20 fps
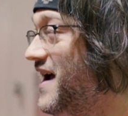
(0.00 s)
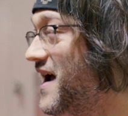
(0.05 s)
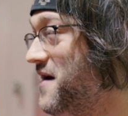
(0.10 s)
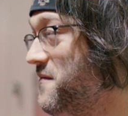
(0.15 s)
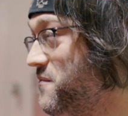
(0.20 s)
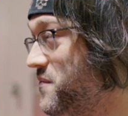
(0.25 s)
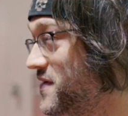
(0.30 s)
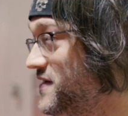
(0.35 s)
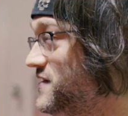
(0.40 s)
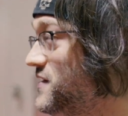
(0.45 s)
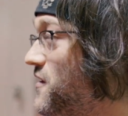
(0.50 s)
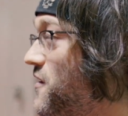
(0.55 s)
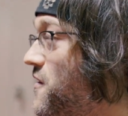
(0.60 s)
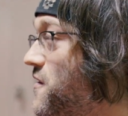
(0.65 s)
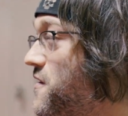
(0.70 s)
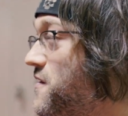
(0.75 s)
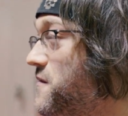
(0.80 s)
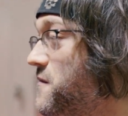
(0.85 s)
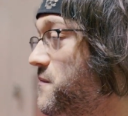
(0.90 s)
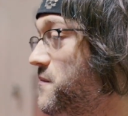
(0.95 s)
and
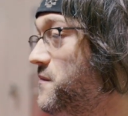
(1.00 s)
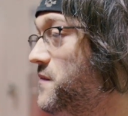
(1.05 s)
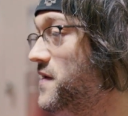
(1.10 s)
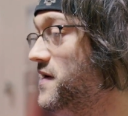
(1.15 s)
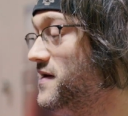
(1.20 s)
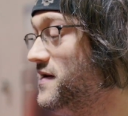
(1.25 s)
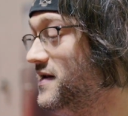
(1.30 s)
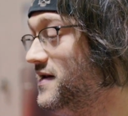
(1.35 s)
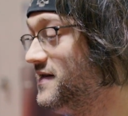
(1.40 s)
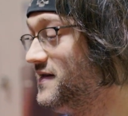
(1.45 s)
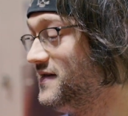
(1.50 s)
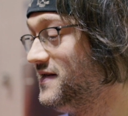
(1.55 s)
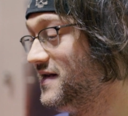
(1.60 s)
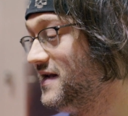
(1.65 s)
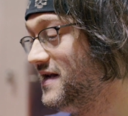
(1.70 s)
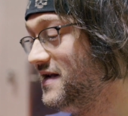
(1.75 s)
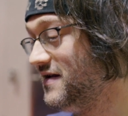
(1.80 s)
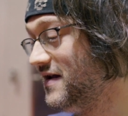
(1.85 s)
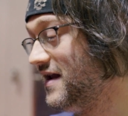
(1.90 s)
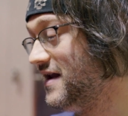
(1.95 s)
bizarre, but it,
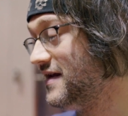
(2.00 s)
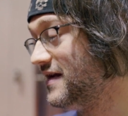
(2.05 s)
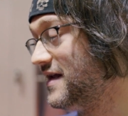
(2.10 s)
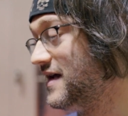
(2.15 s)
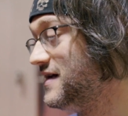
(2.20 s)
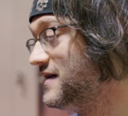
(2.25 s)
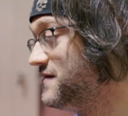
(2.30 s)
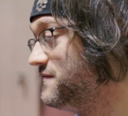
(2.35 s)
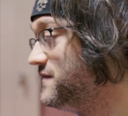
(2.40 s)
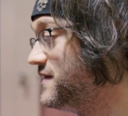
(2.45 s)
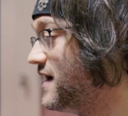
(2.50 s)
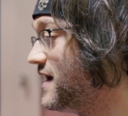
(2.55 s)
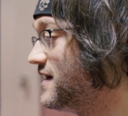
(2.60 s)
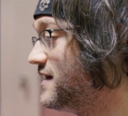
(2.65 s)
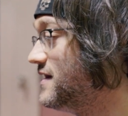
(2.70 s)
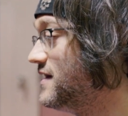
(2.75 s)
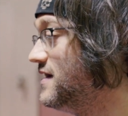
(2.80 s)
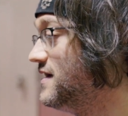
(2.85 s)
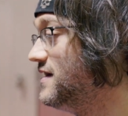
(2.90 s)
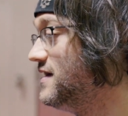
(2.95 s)
in Kingdom
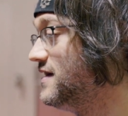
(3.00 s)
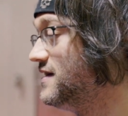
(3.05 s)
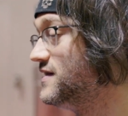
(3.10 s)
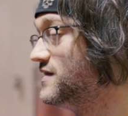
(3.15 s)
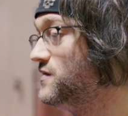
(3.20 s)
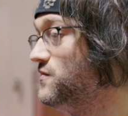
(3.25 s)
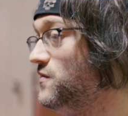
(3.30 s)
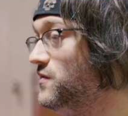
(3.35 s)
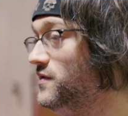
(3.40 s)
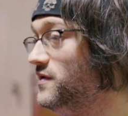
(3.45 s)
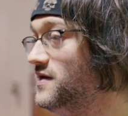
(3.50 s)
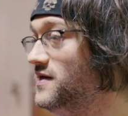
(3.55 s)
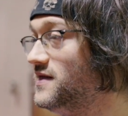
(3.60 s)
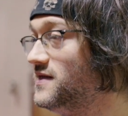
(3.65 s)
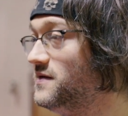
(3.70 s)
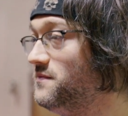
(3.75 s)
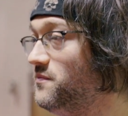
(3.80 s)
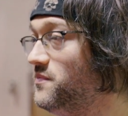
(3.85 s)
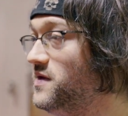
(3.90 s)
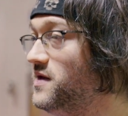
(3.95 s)
Death, it needs to at
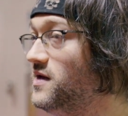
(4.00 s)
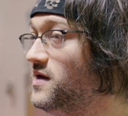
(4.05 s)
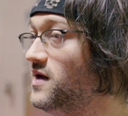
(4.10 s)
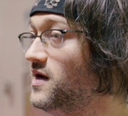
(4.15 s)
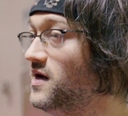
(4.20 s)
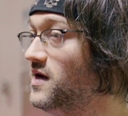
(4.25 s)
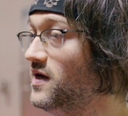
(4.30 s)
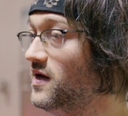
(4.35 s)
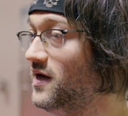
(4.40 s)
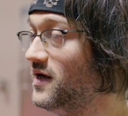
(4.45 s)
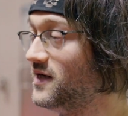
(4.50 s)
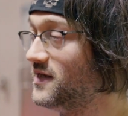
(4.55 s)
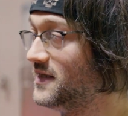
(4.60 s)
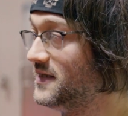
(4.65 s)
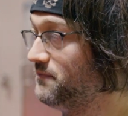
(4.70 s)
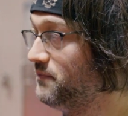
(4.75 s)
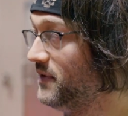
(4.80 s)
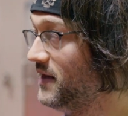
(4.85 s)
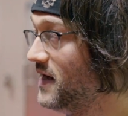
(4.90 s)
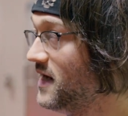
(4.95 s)
least be
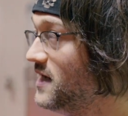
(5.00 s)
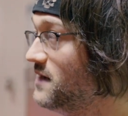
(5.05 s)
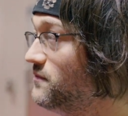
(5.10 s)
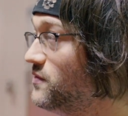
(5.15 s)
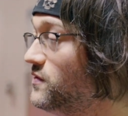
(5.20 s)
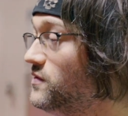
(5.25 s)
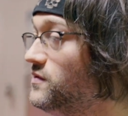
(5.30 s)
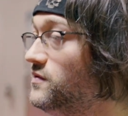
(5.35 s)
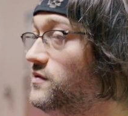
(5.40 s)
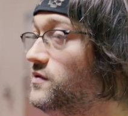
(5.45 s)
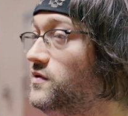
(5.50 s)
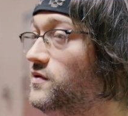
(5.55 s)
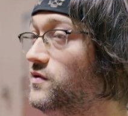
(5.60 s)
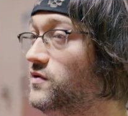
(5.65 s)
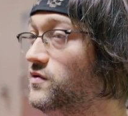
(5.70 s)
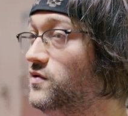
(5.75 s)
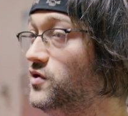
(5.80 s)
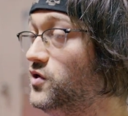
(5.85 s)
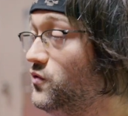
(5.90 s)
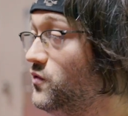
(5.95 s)
explainable
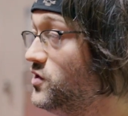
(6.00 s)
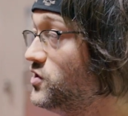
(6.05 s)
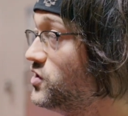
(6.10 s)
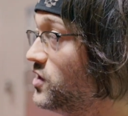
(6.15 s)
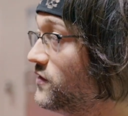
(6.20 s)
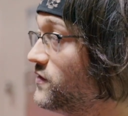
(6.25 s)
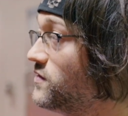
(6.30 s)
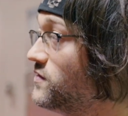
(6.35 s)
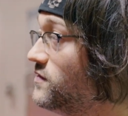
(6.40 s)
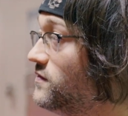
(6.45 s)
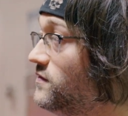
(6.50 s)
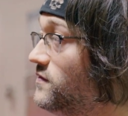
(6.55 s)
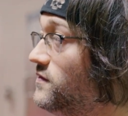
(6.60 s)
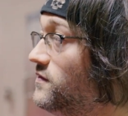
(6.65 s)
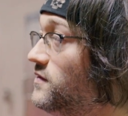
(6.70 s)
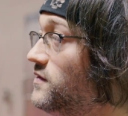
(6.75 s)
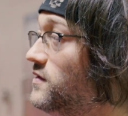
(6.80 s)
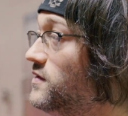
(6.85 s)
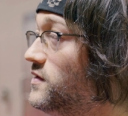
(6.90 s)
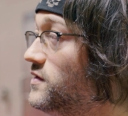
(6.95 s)
to each other
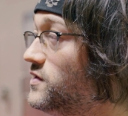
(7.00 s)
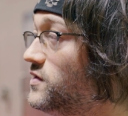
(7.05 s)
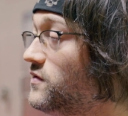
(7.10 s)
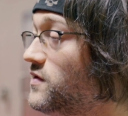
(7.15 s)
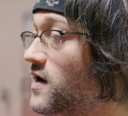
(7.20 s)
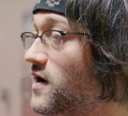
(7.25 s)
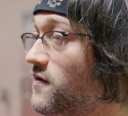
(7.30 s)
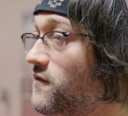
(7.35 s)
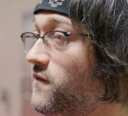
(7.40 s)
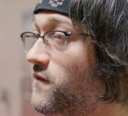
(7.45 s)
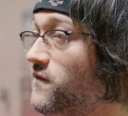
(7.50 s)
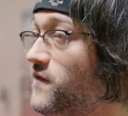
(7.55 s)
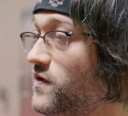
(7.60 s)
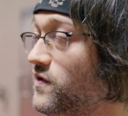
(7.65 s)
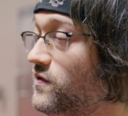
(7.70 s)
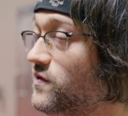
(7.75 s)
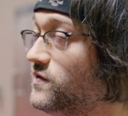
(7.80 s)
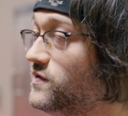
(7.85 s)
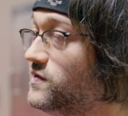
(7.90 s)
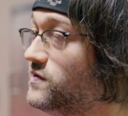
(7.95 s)
so that it
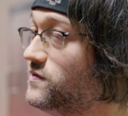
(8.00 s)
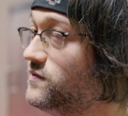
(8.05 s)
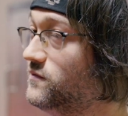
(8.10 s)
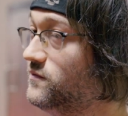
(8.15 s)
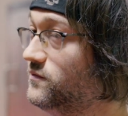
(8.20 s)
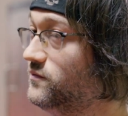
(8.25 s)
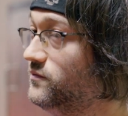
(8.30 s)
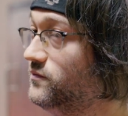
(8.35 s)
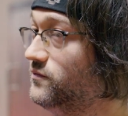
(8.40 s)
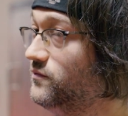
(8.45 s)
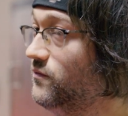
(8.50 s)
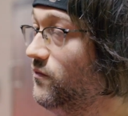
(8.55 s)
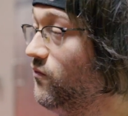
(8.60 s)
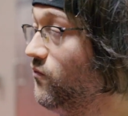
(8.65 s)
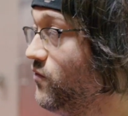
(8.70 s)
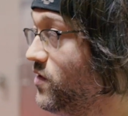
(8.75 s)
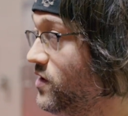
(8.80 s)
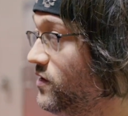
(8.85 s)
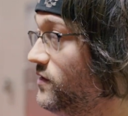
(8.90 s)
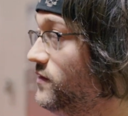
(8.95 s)
feels
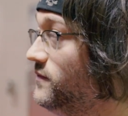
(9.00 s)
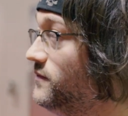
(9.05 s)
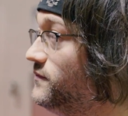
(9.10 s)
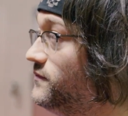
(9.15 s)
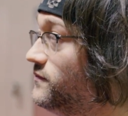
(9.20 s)
real.